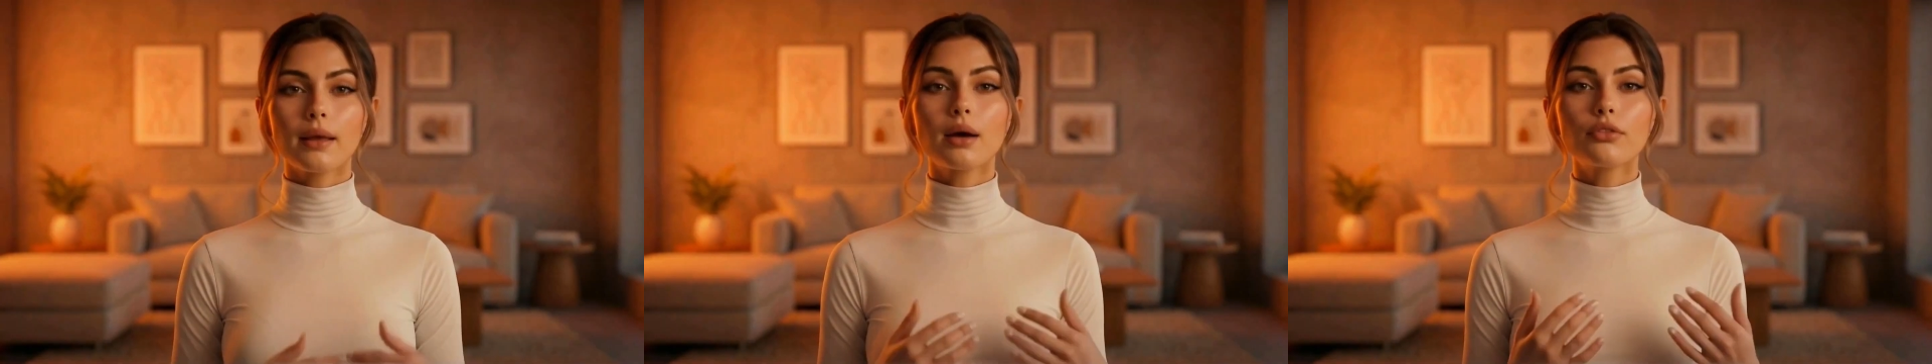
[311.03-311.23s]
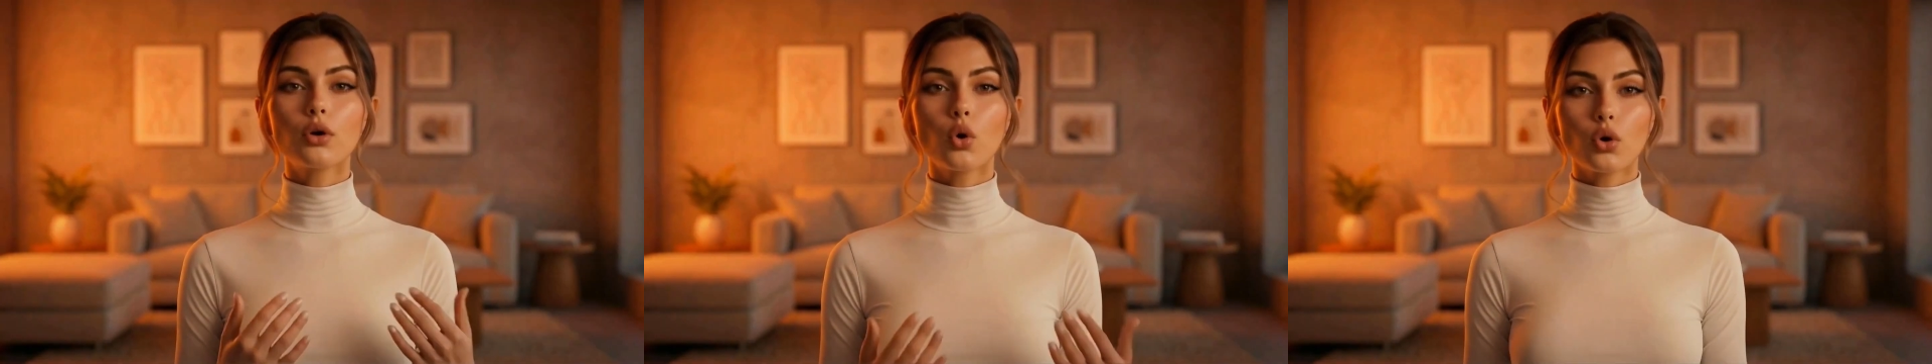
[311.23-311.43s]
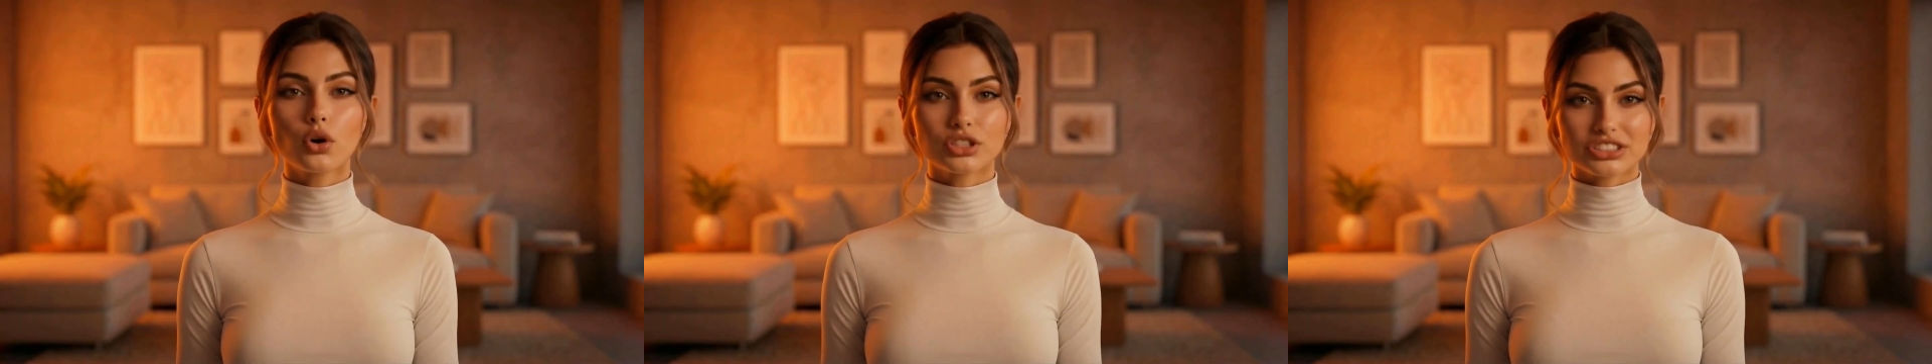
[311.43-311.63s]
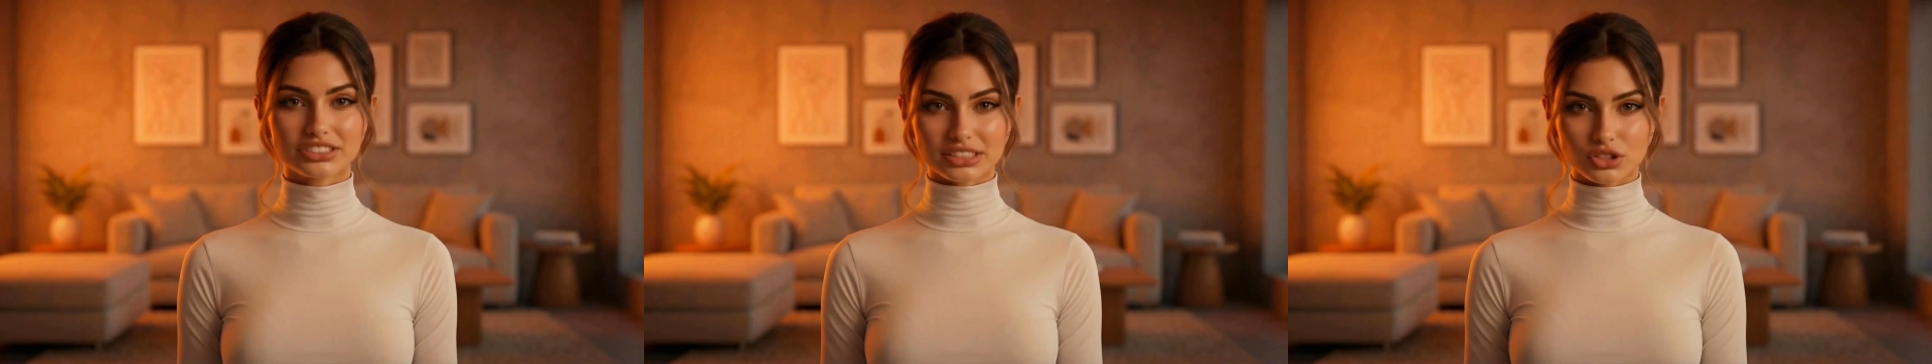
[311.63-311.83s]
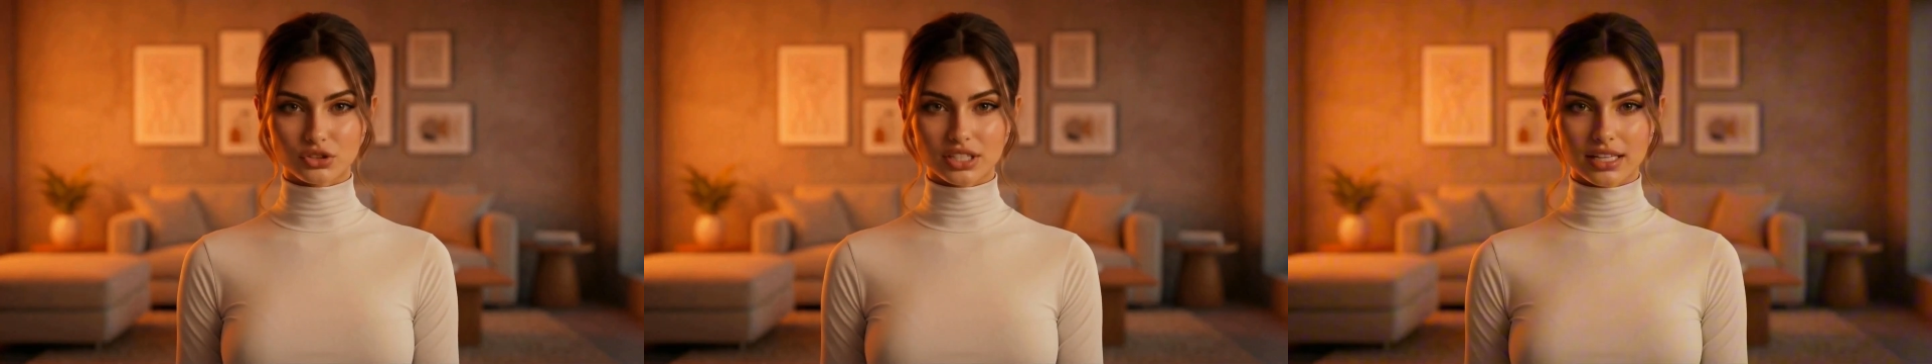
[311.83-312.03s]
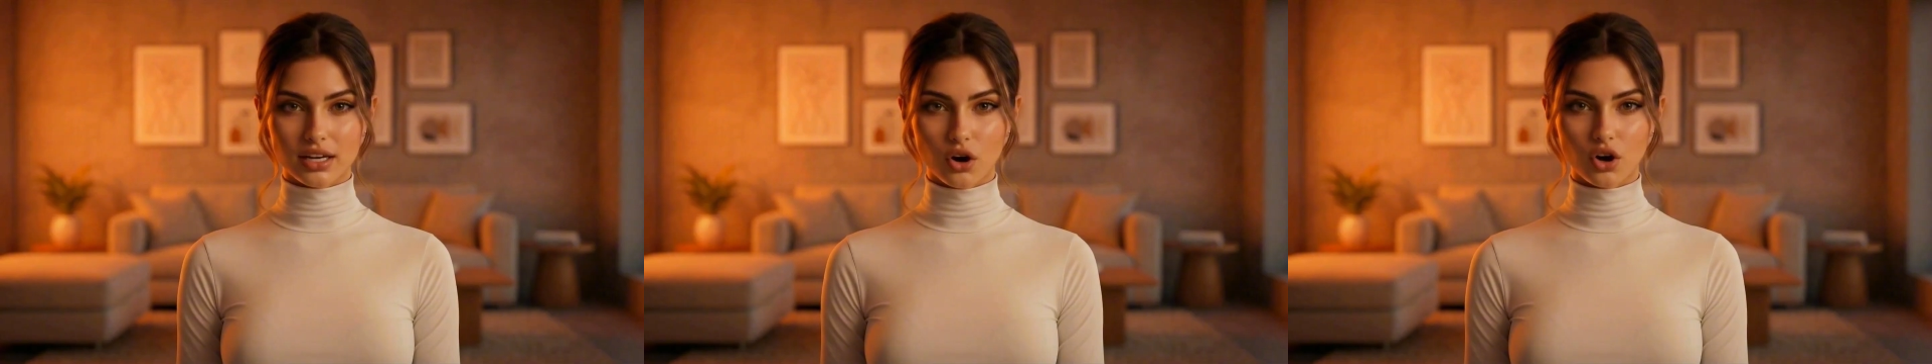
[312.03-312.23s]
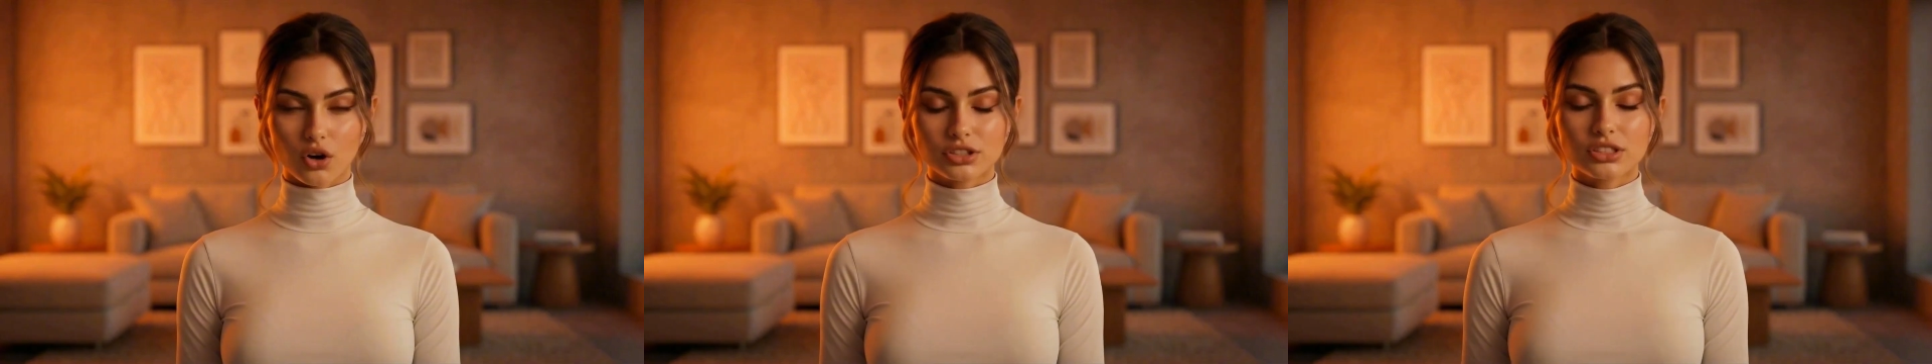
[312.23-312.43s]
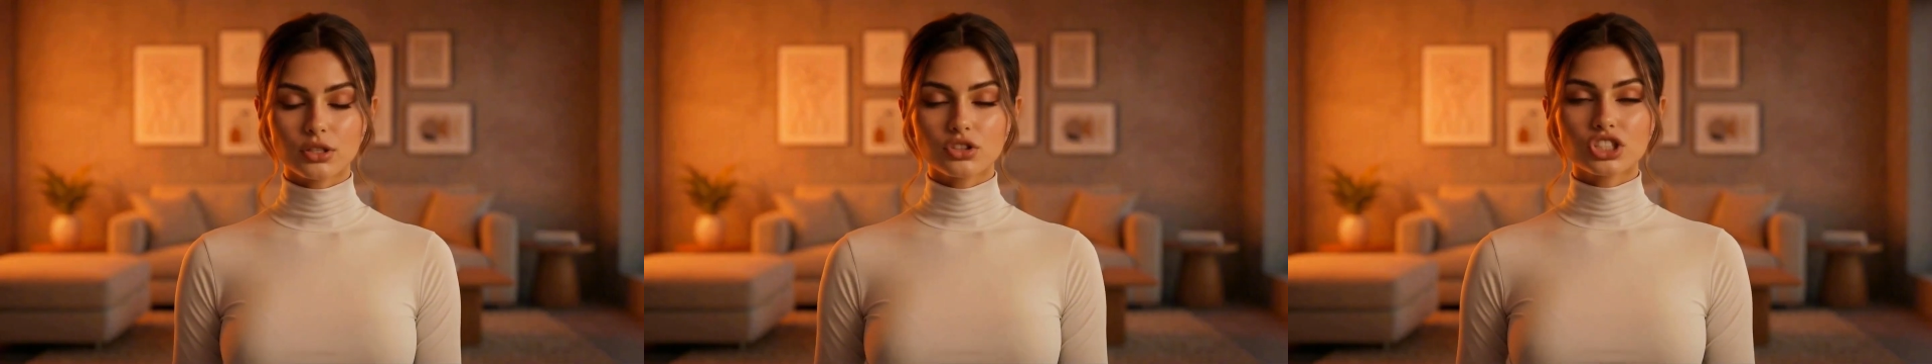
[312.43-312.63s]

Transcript: Of course, you can also